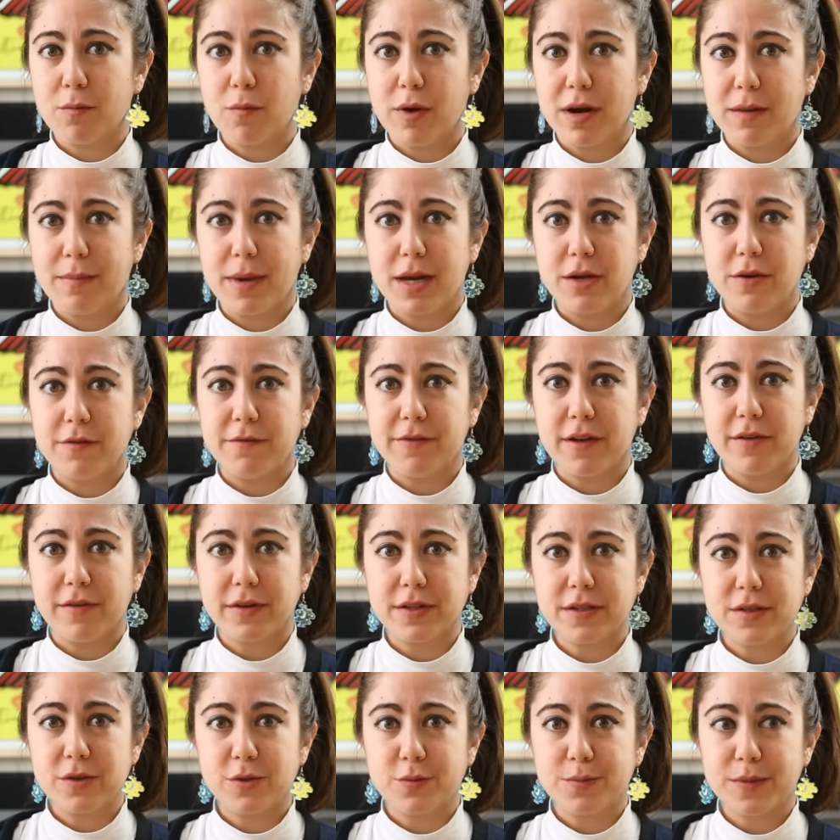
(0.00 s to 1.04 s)
one of my new
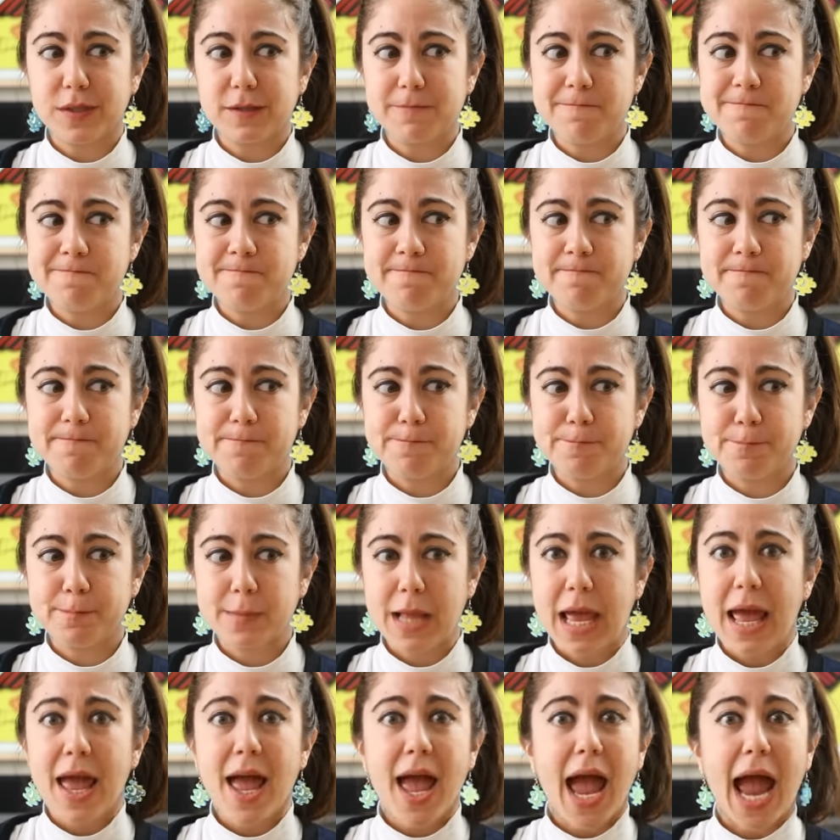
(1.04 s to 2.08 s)
favorite soups.
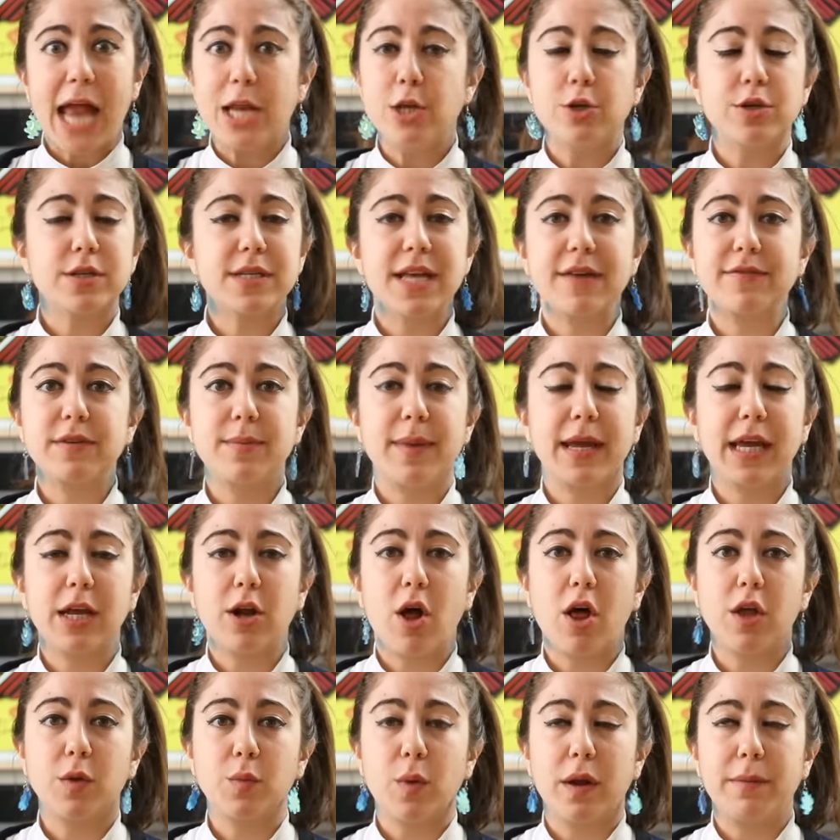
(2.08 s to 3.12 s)
And you just have to make it
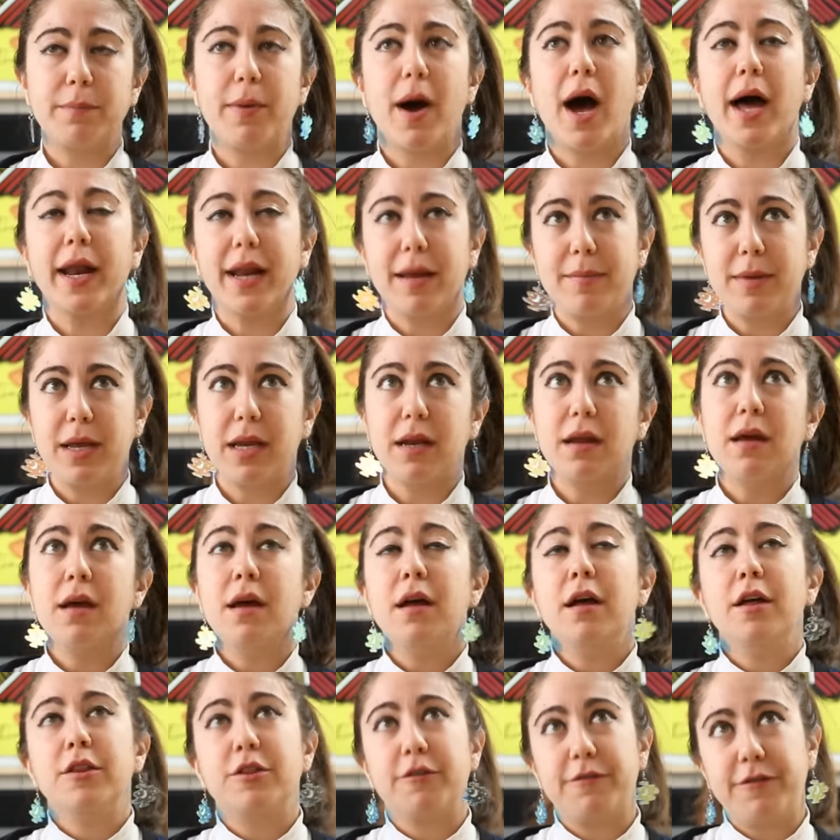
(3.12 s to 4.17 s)
all in one pot. I mean,
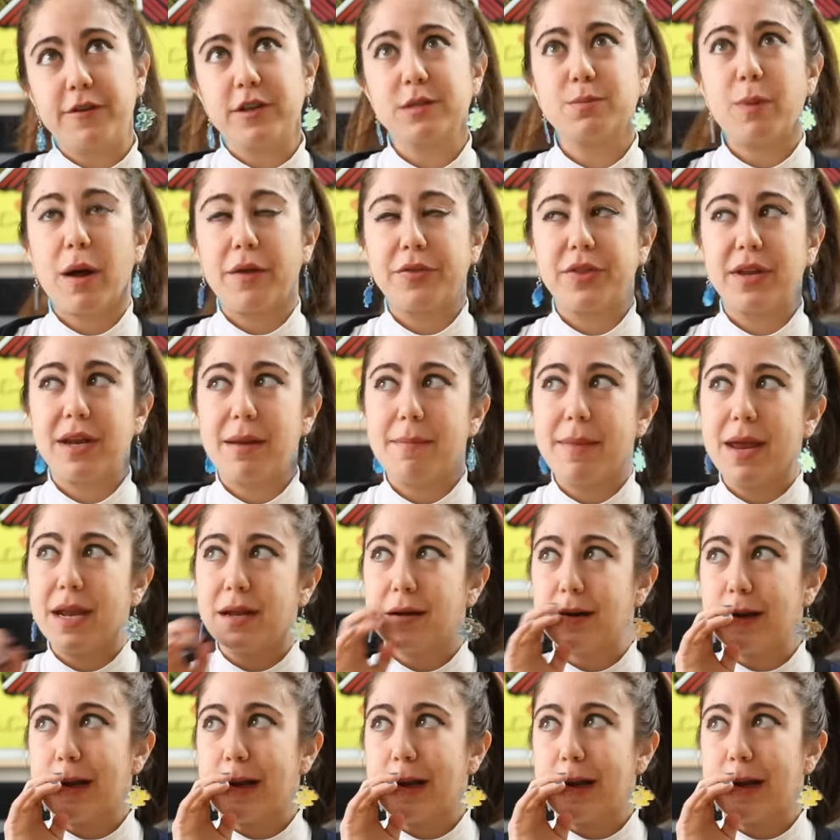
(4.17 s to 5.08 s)
the first pot that I made it